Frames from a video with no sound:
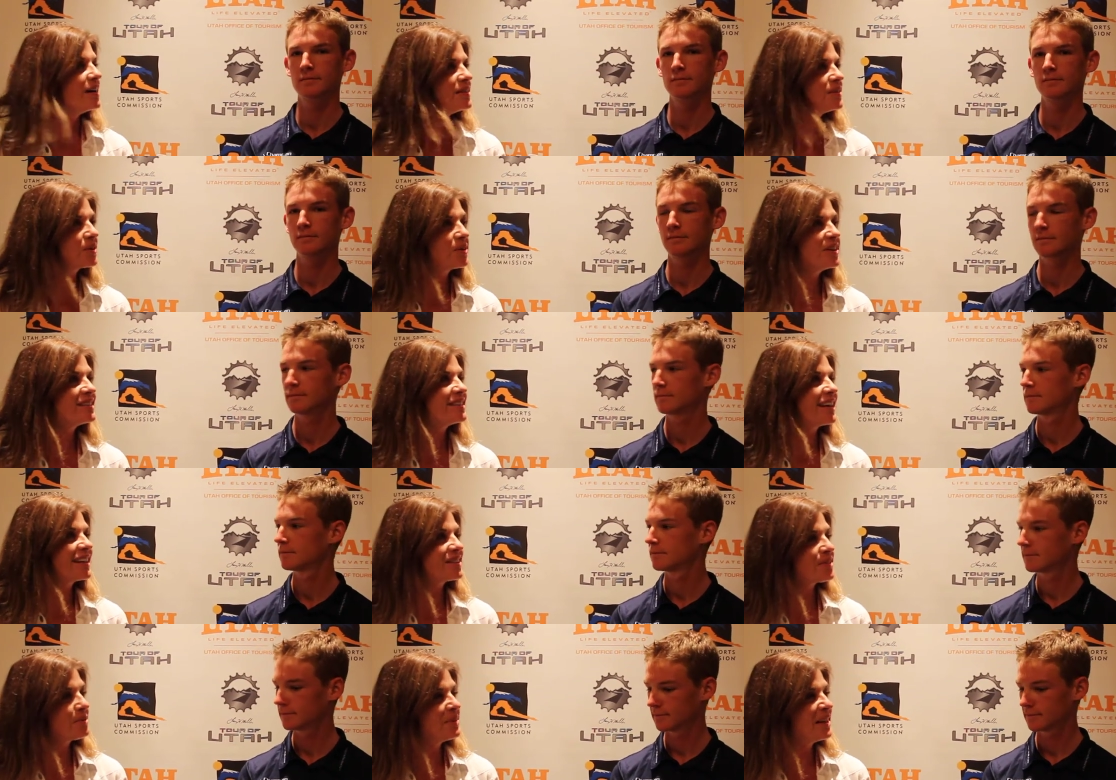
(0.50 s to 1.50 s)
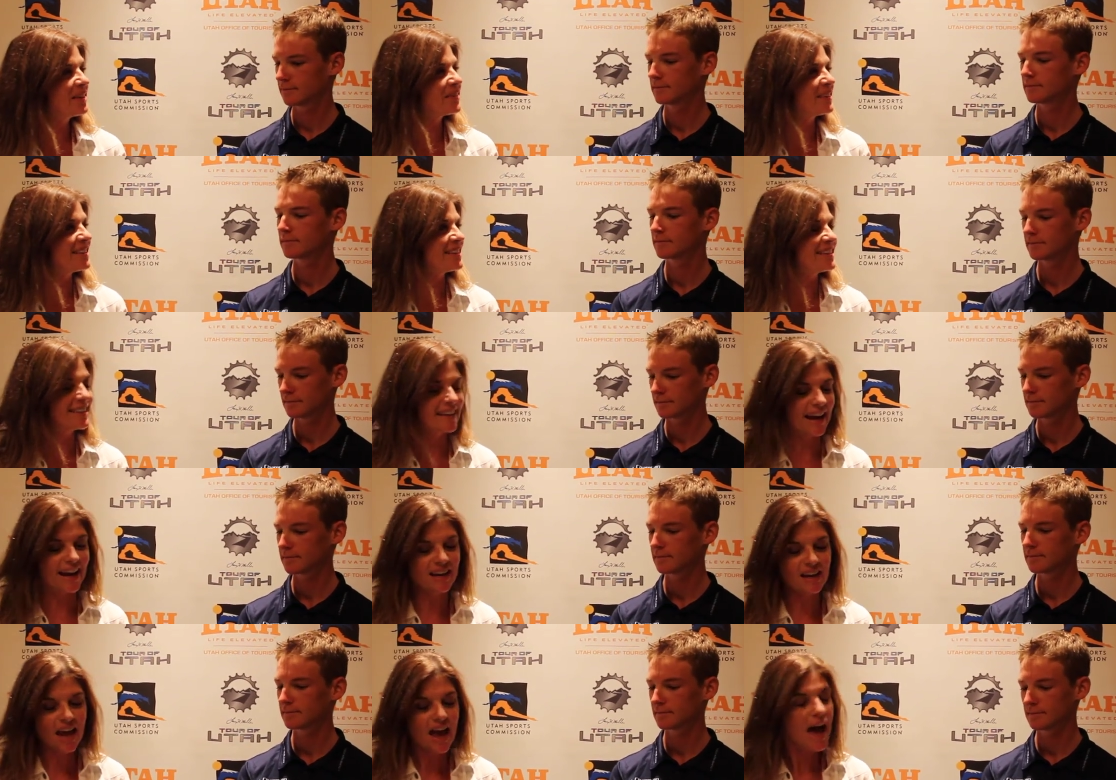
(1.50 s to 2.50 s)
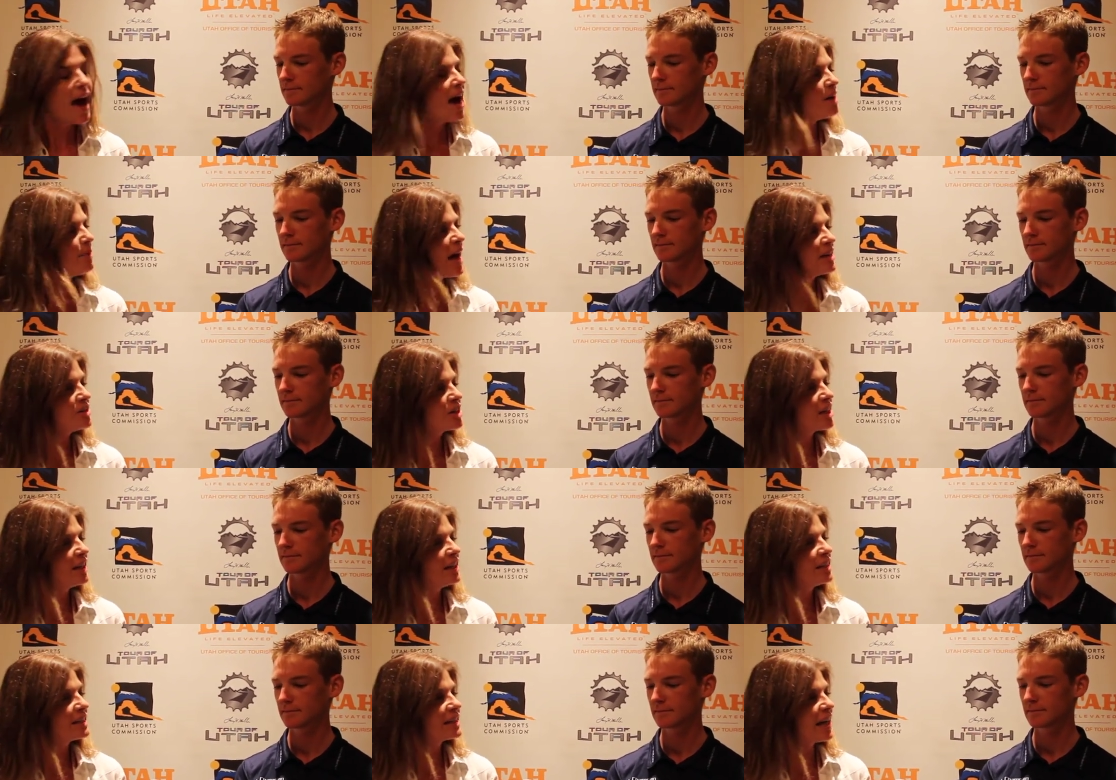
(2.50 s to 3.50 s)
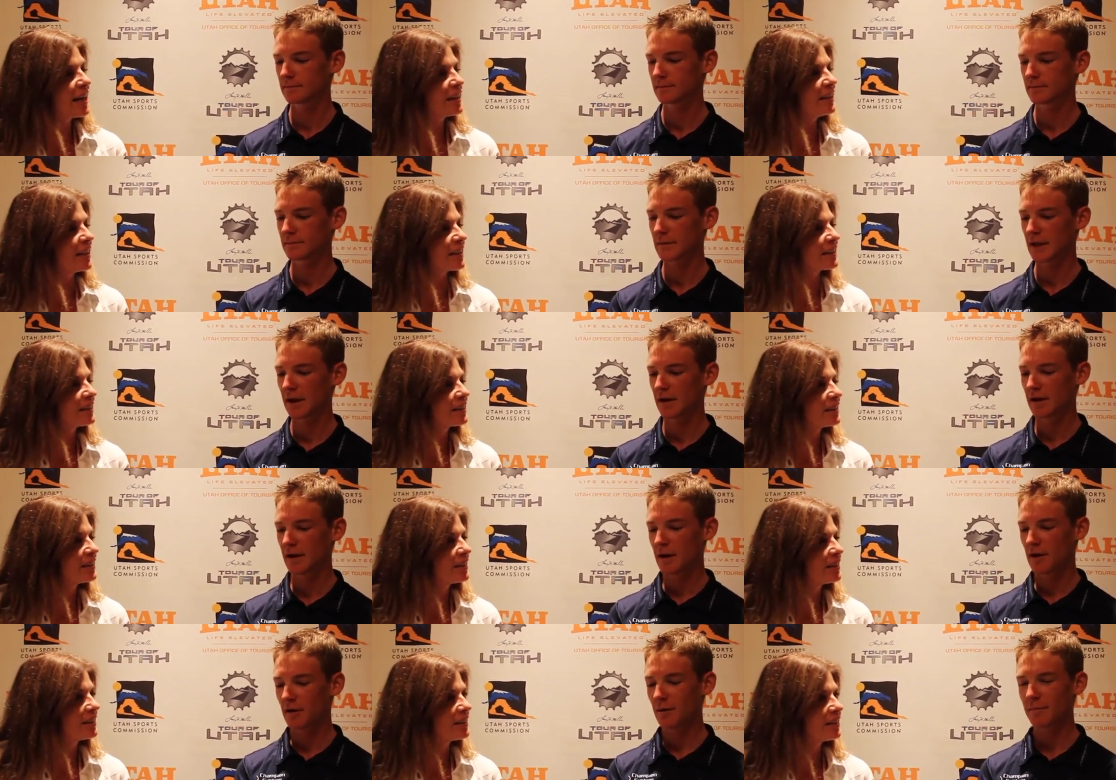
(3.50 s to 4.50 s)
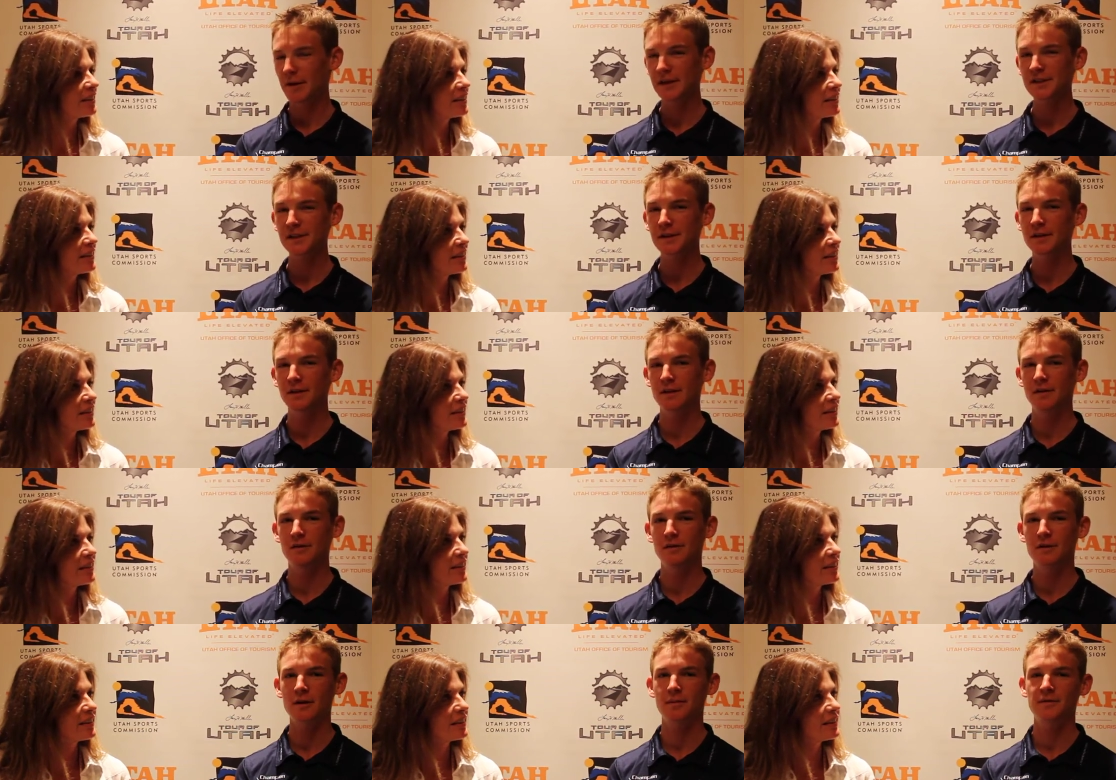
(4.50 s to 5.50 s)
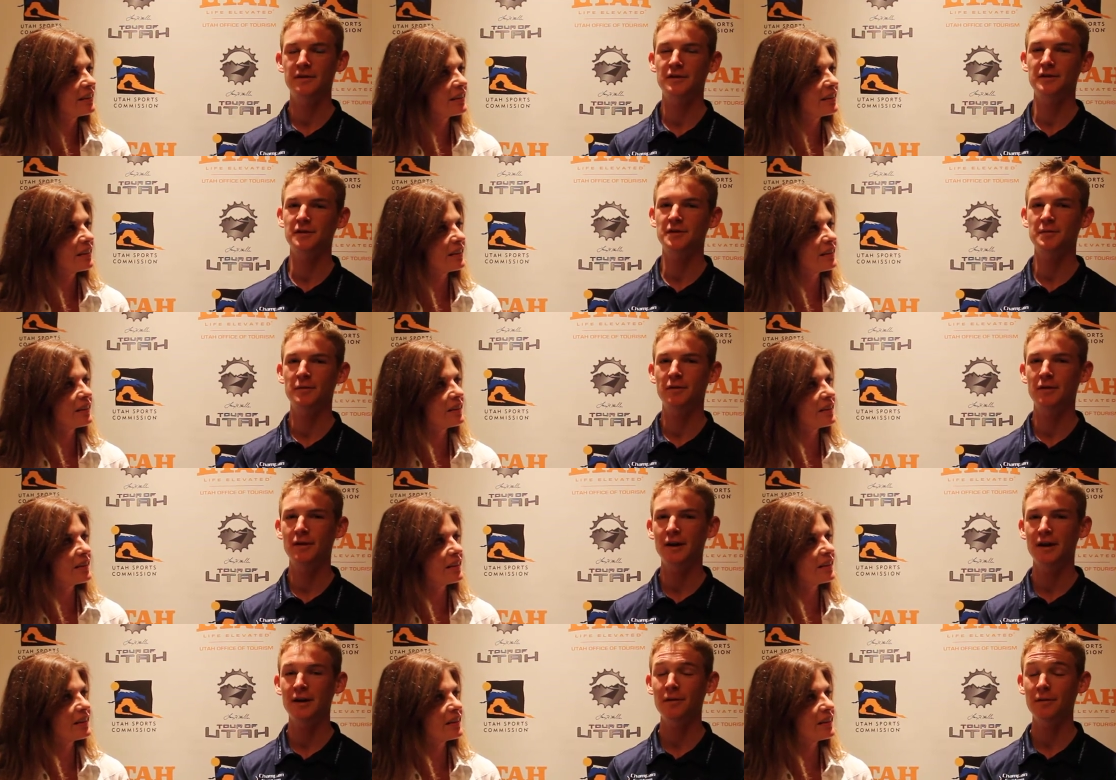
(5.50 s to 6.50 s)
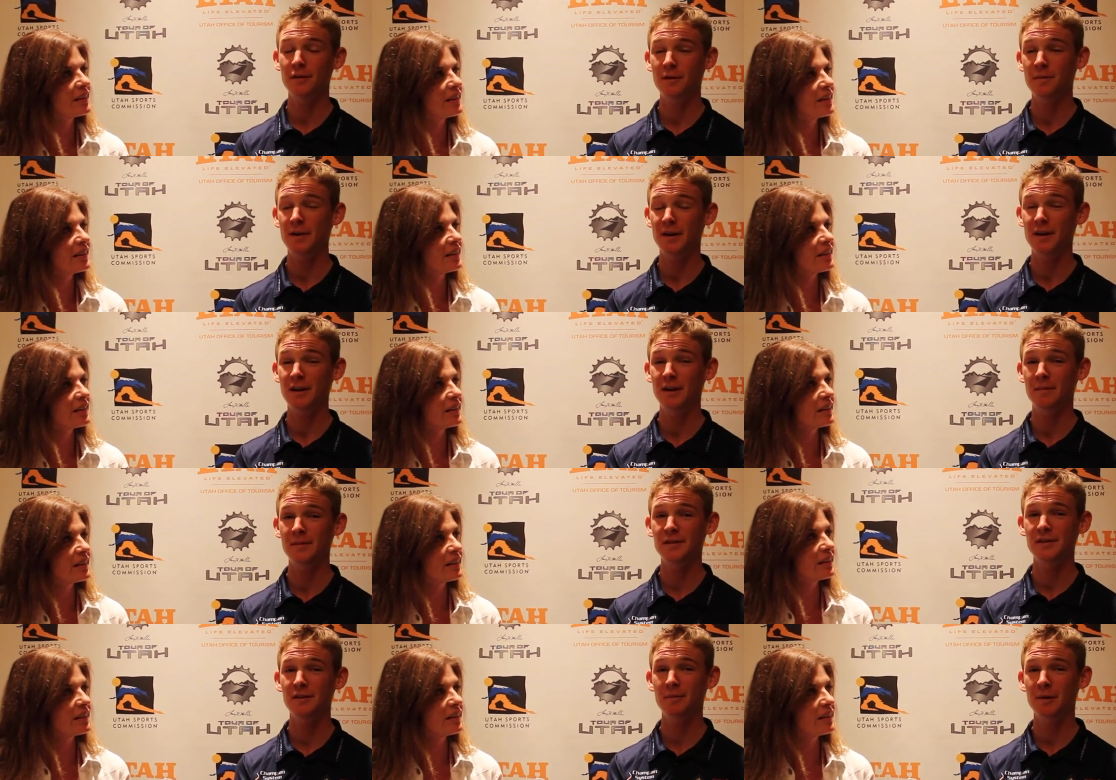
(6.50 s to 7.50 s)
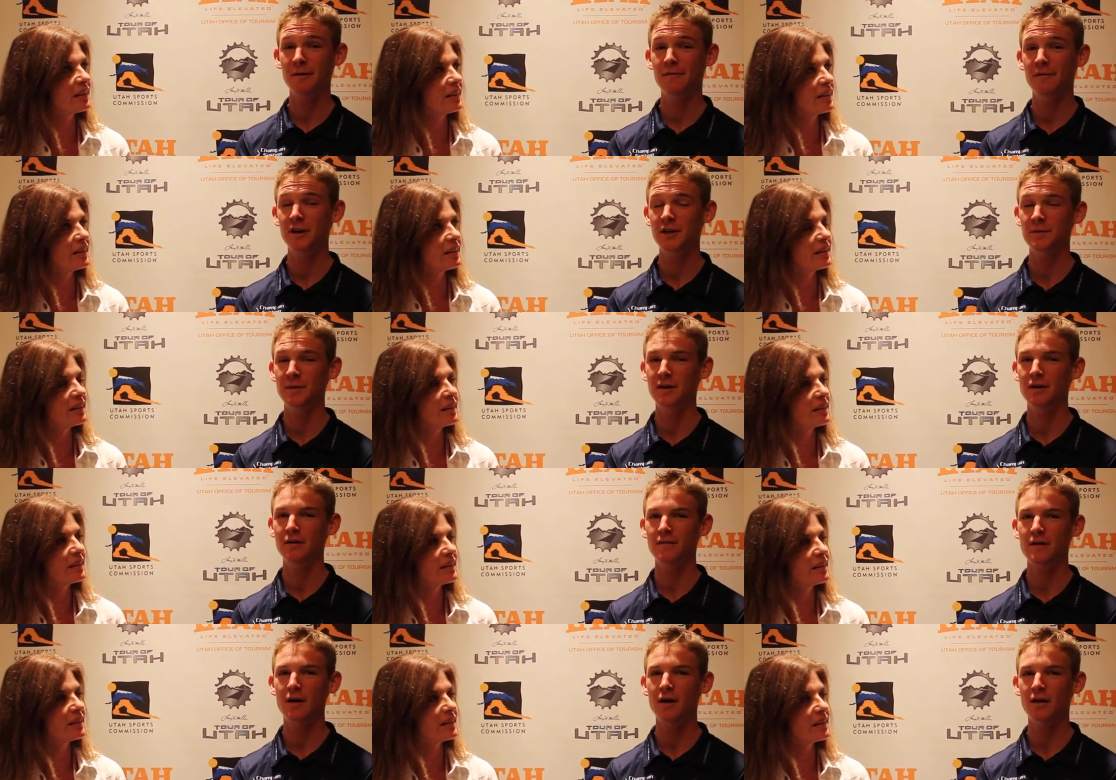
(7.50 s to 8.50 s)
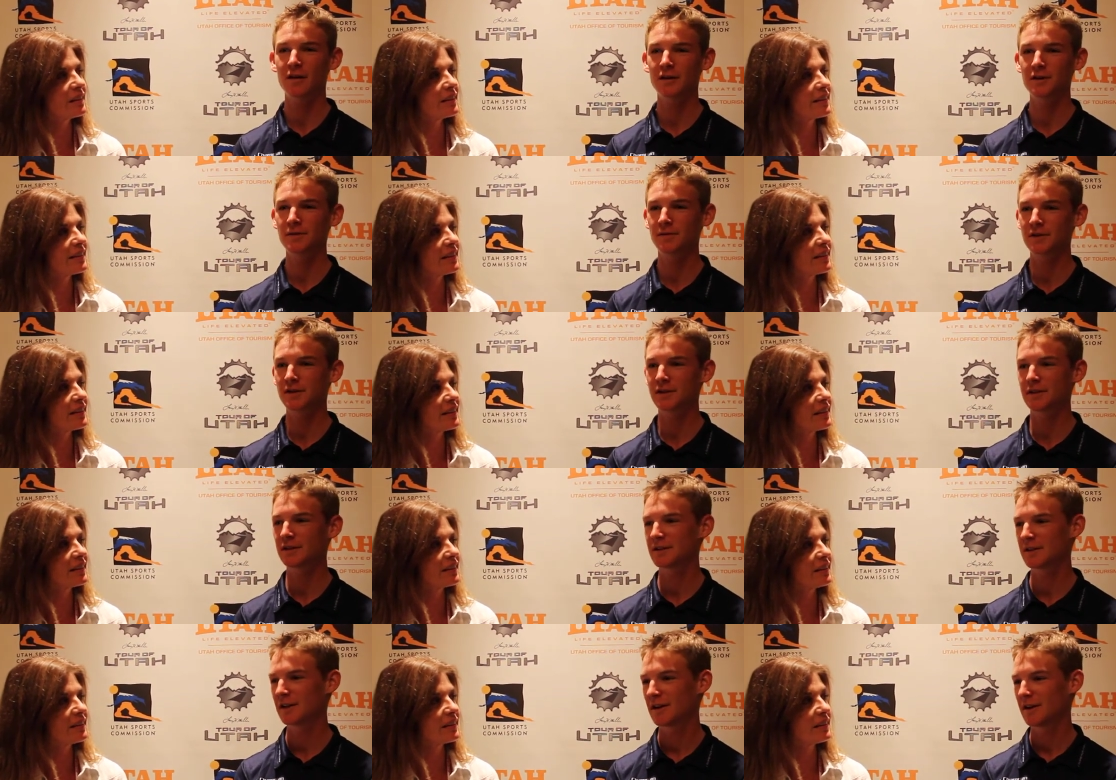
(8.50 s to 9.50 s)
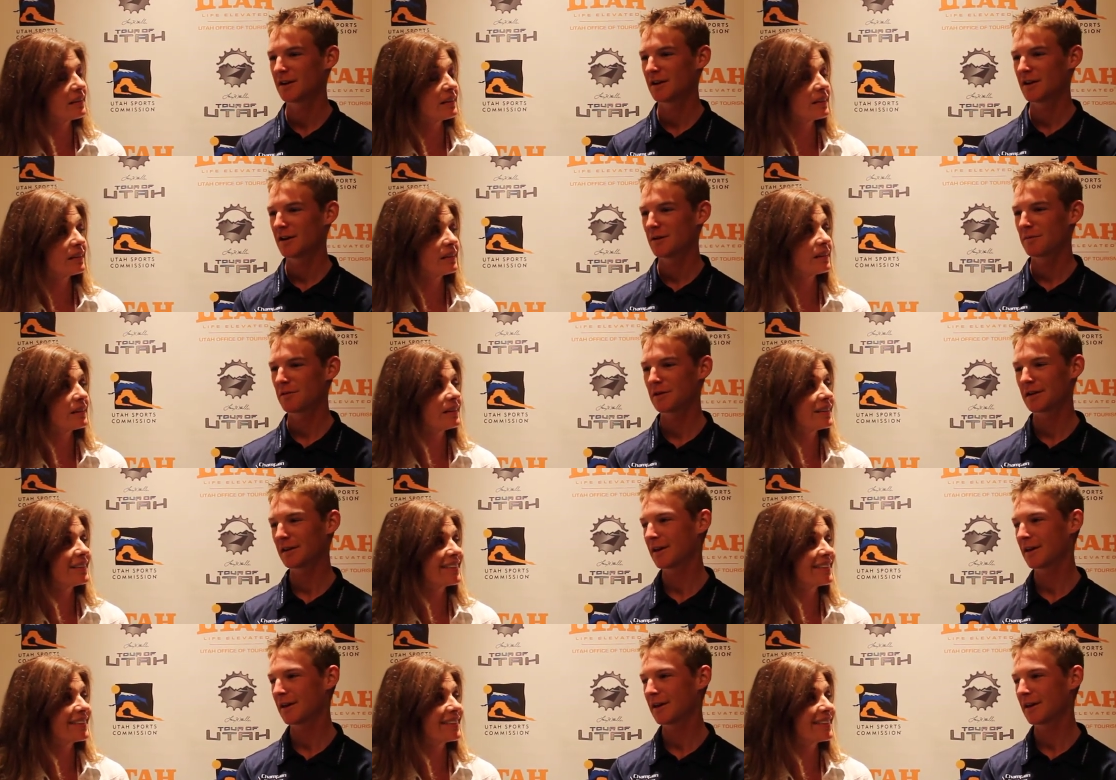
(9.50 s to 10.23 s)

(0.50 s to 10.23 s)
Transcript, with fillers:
Speaker 1: So Chris, thanks for meeting with us today. Um, how'd you get into cycling?
Speaker 2: Well, I'm basically a newcomer to the sport. I didn't really pick it up until my freshman year of college, which is pretty